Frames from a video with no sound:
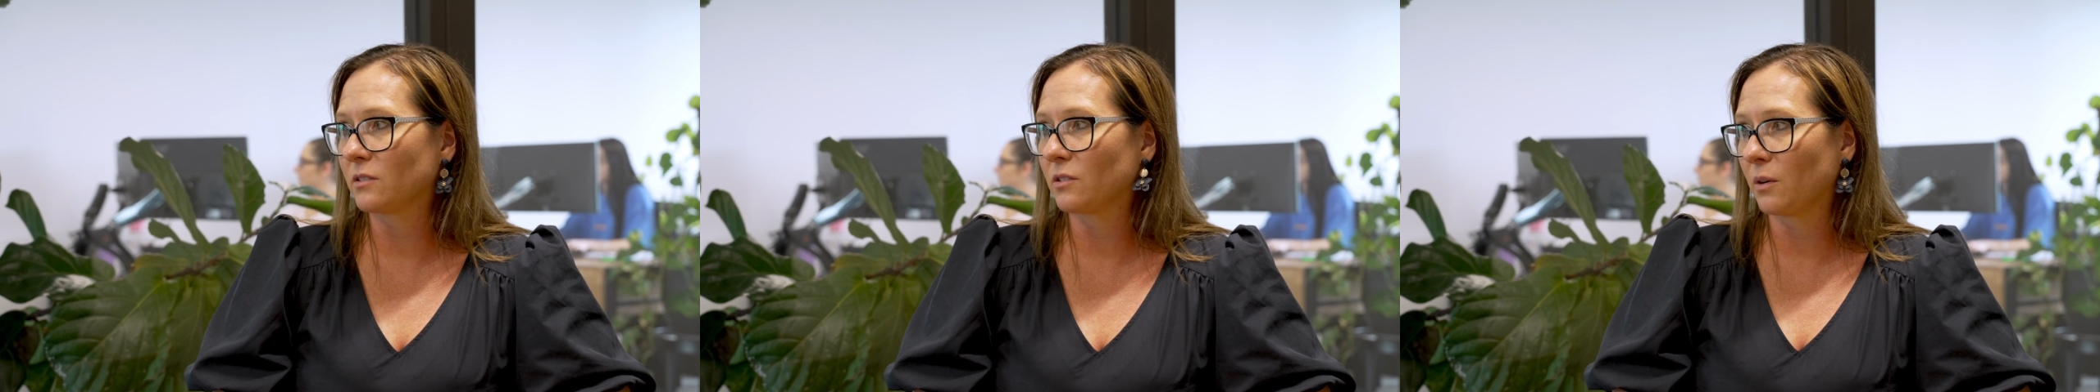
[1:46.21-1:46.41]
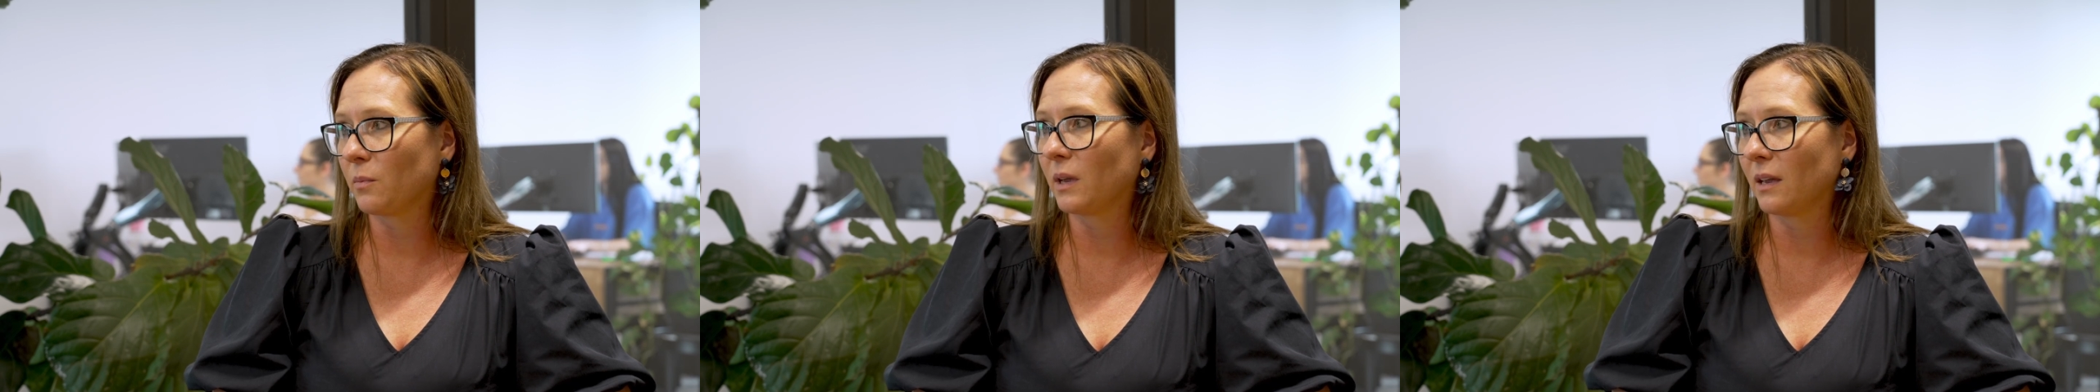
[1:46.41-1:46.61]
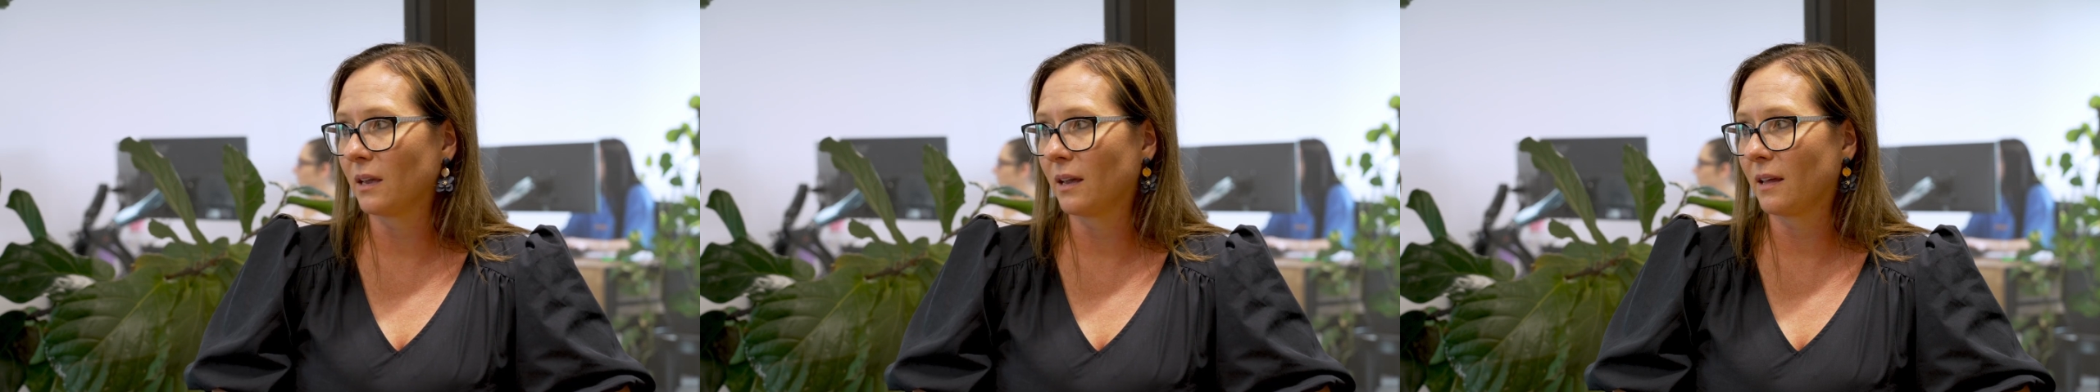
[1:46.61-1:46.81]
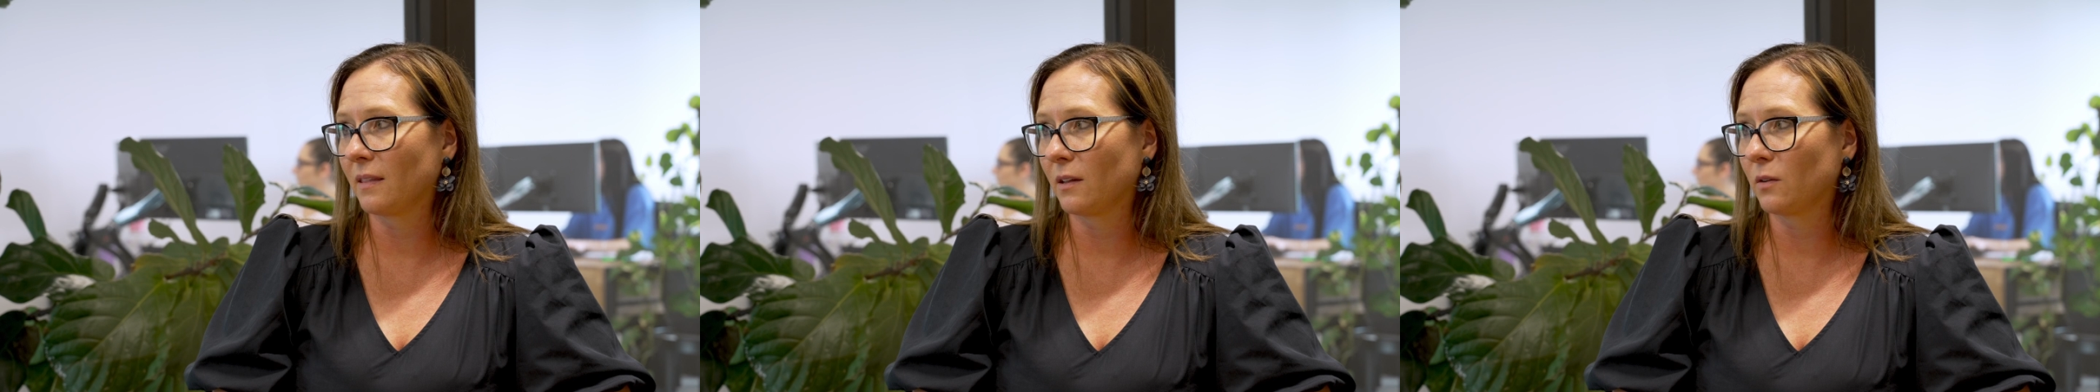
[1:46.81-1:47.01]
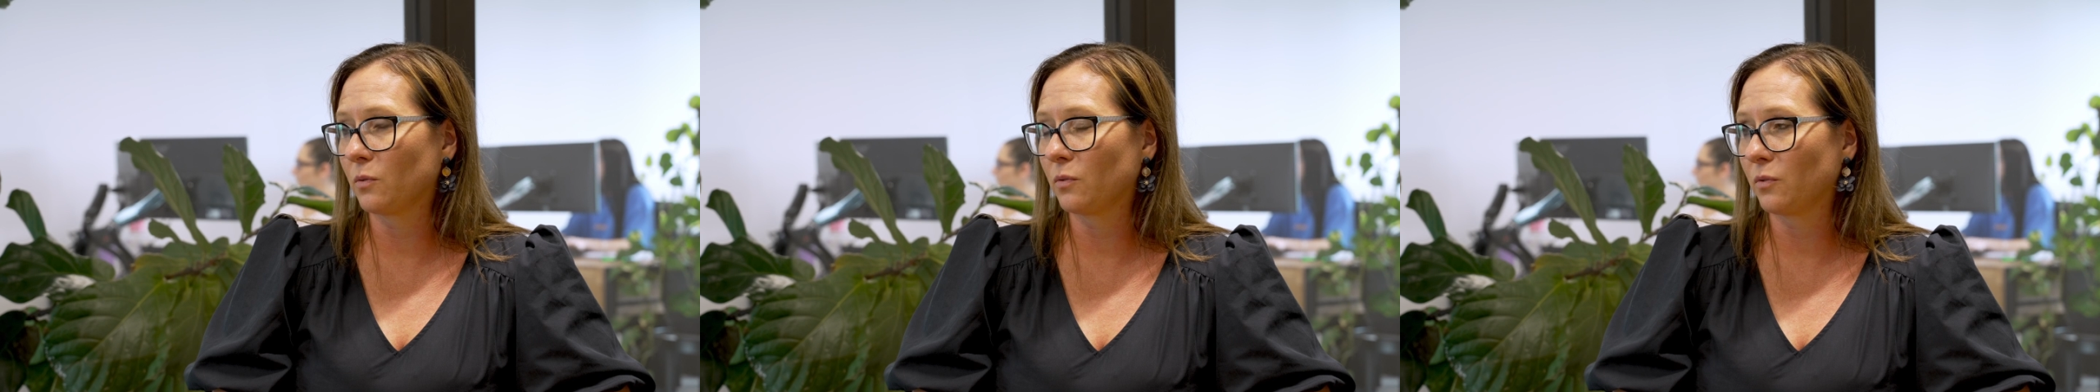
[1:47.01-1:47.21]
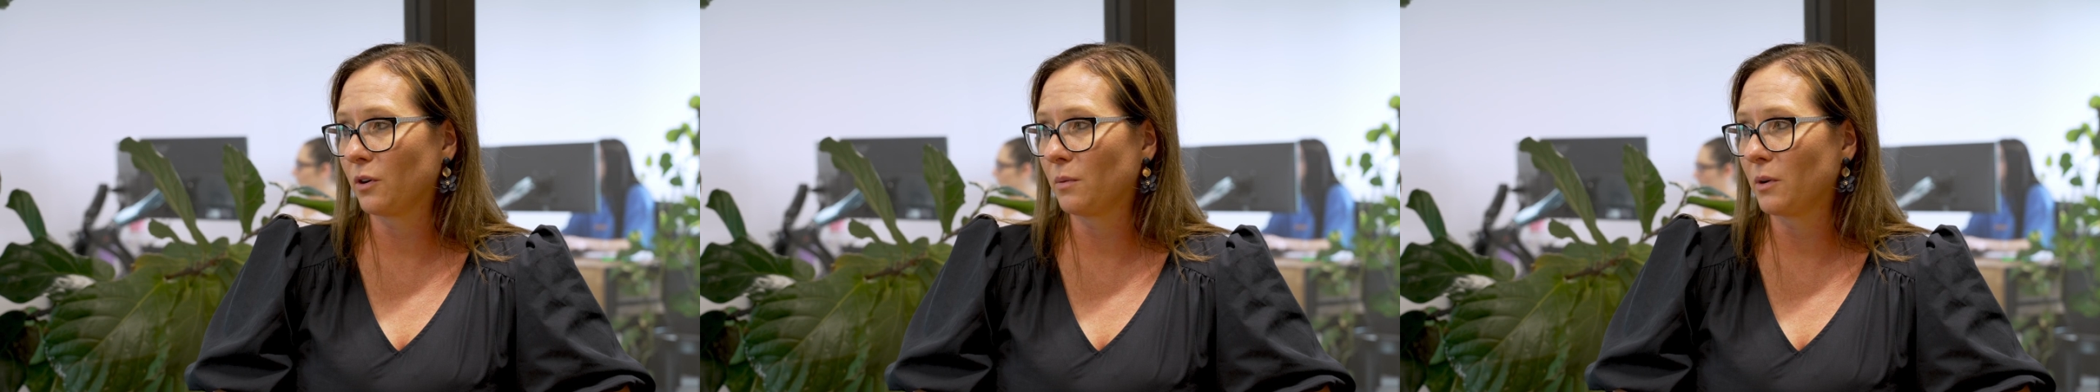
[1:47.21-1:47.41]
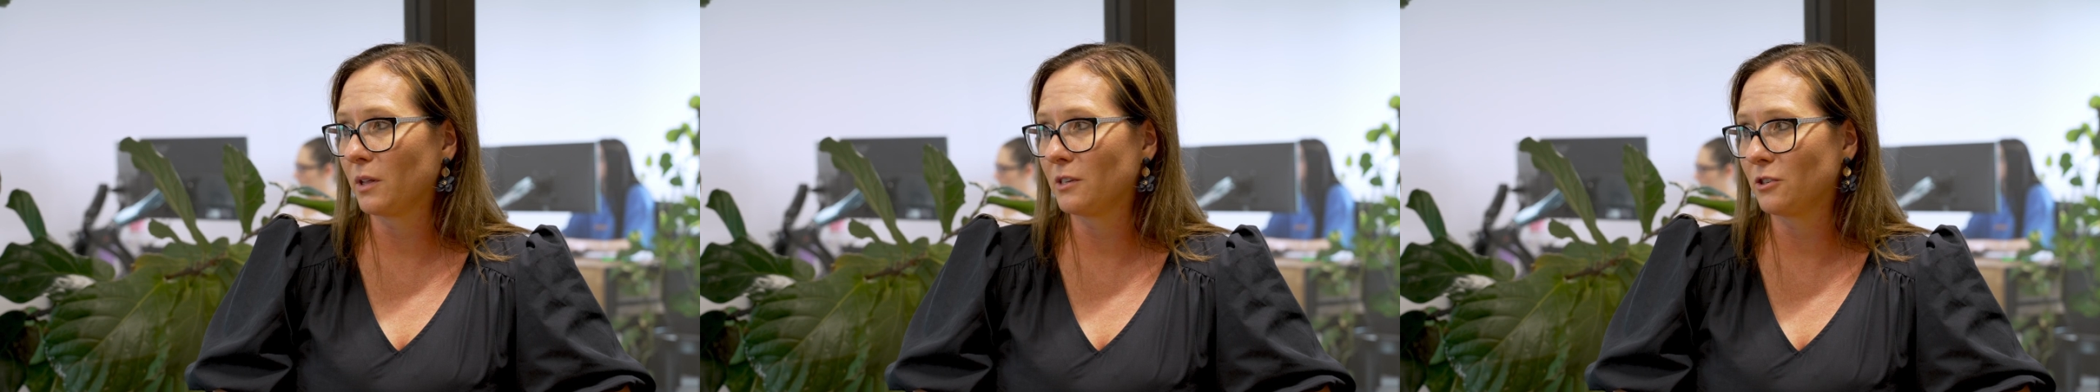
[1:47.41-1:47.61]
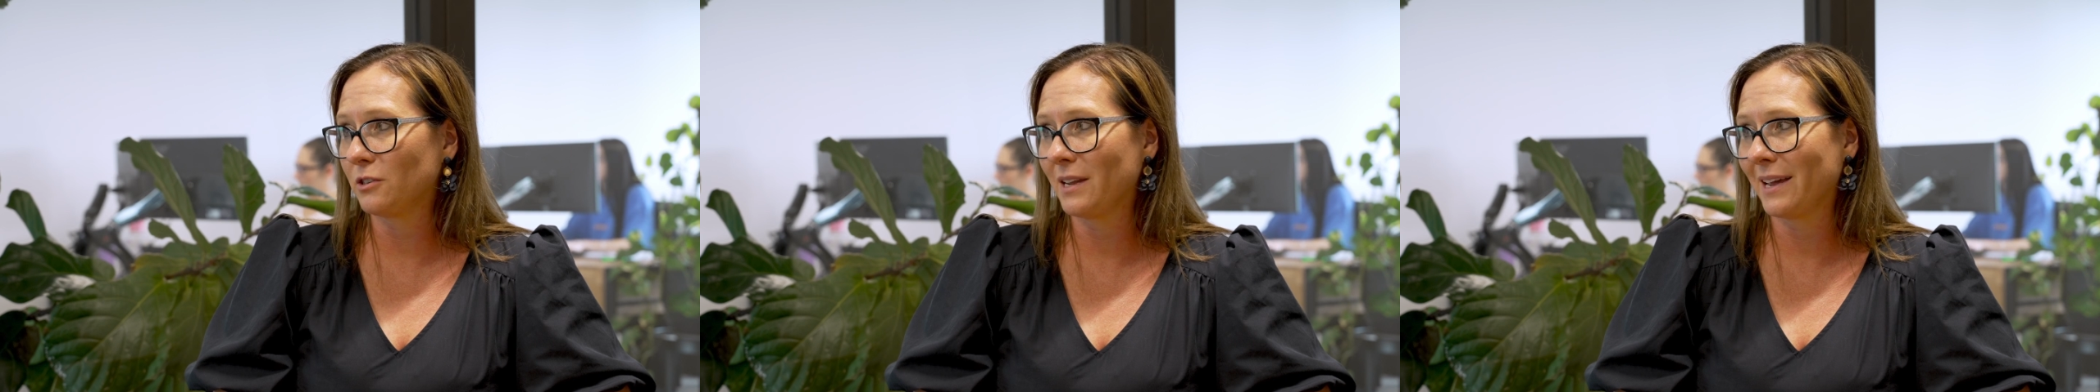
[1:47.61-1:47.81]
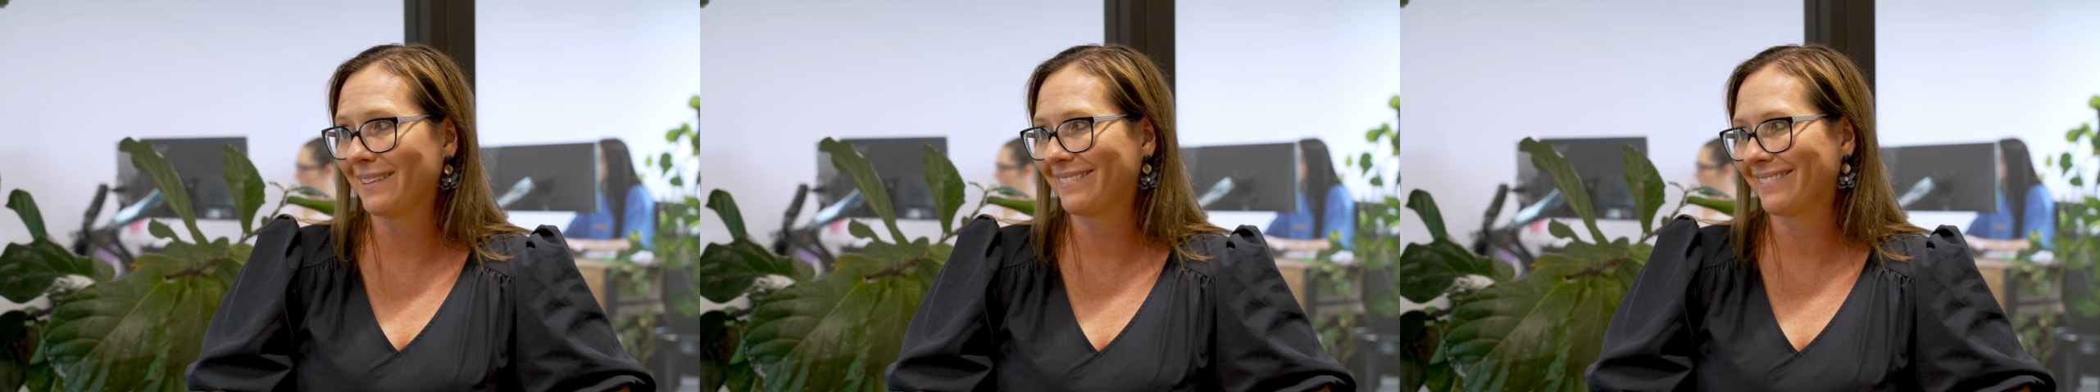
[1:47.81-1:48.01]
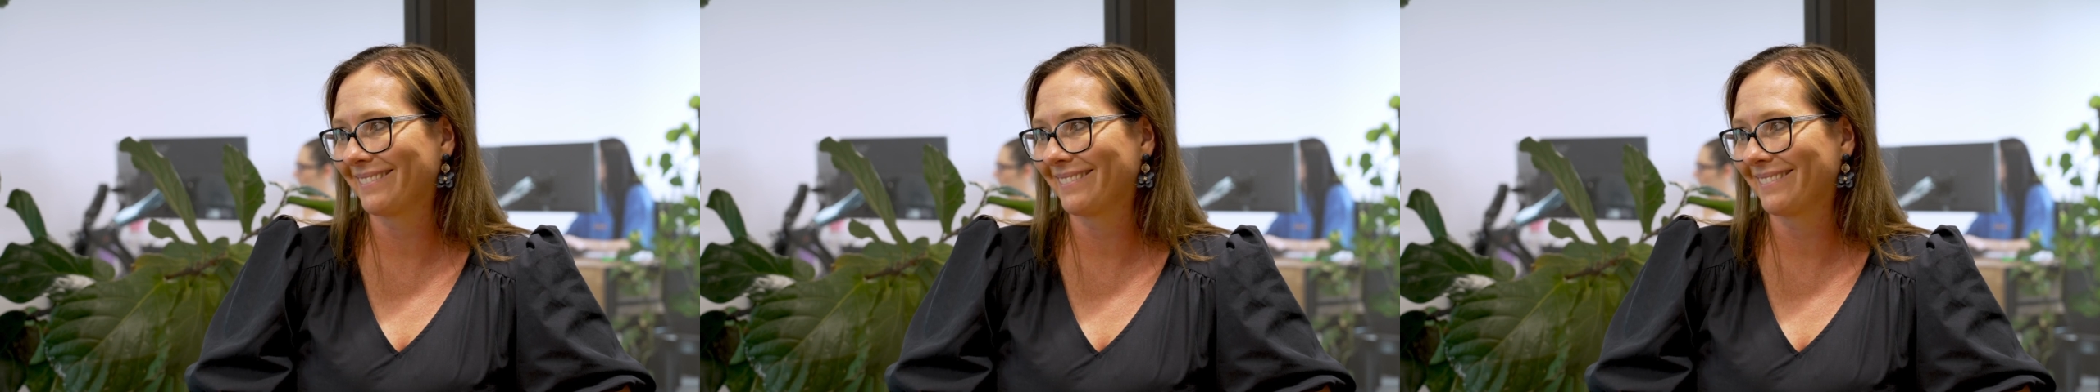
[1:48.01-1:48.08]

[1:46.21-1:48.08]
so we can get that all through by the due date.